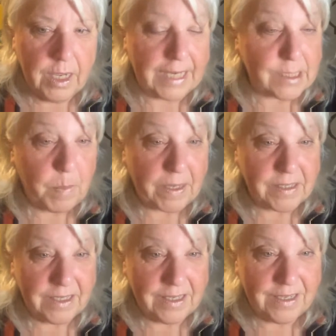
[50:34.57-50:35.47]

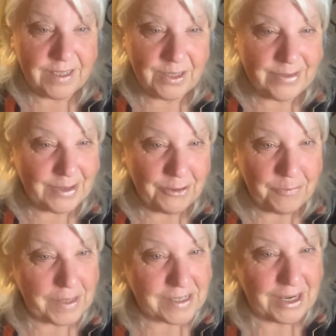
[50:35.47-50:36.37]
expected of
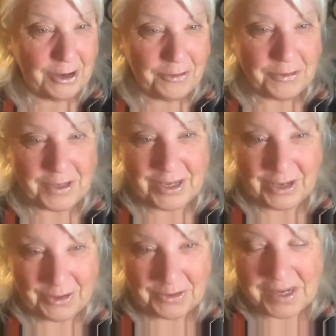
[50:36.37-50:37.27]
myself. You
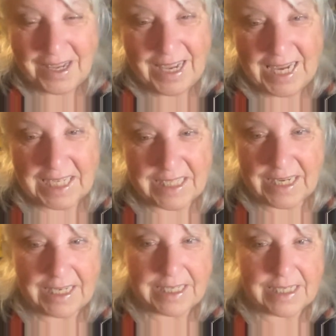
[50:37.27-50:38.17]
know,
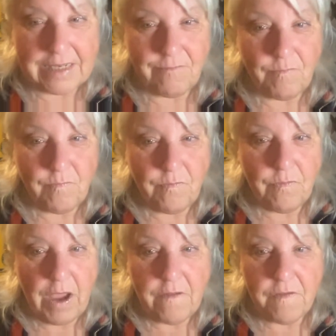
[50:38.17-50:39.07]
I
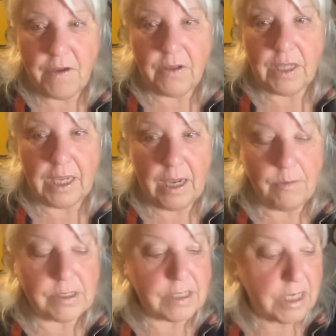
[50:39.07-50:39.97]
felt like I
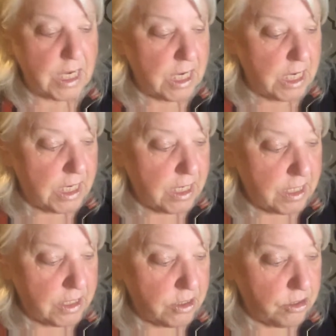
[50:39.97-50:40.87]
was
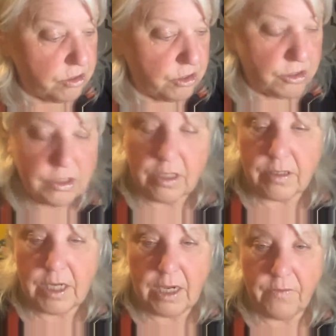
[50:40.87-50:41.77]
just
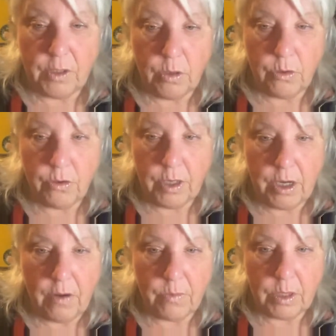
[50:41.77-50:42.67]
kind of a loner and
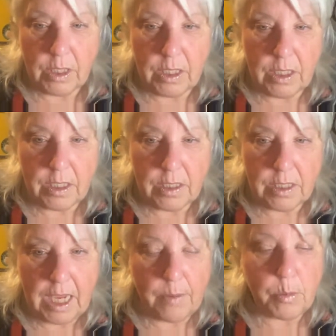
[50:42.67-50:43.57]
not really
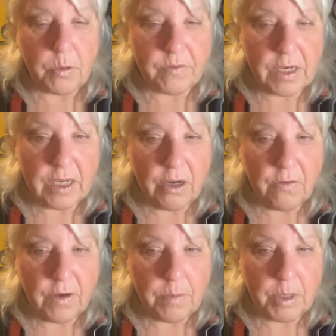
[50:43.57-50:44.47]
capable of taking care
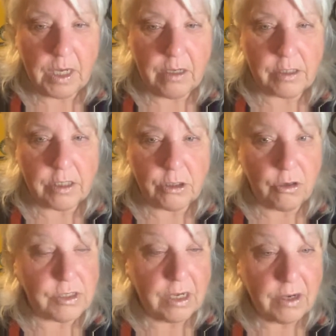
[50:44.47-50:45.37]
of anybody else. It
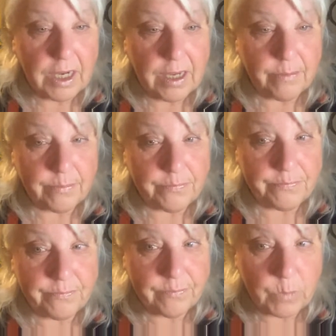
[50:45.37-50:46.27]
turns out I am,
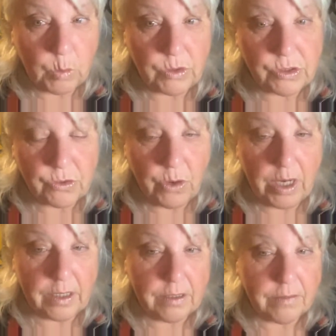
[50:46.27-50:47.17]
which is
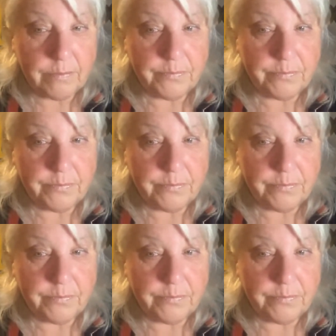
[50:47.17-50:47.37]
great.